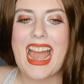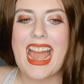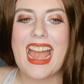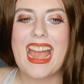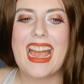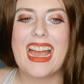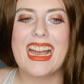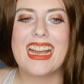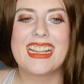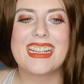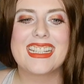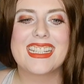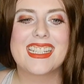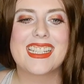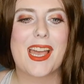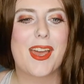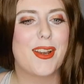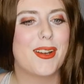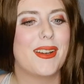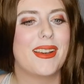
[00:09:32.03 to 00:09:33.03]
And
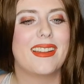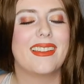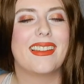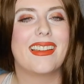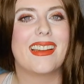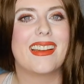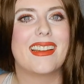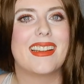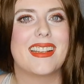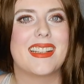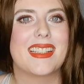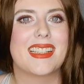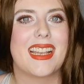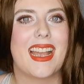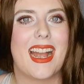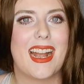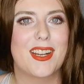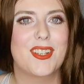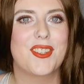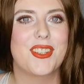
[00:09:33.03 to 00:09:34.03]
Saturnalia is
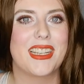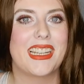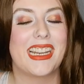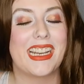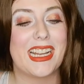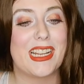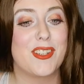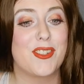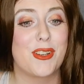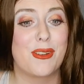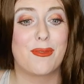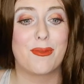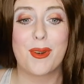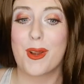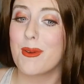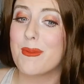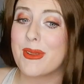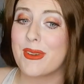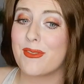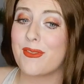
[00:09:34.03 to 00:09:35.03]
actually an ancient
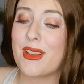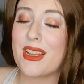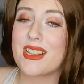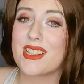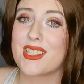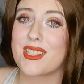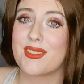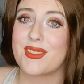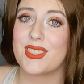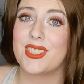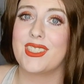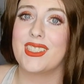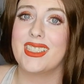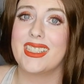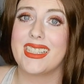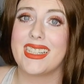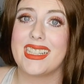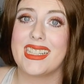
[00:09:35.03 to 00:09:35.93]
Roman festival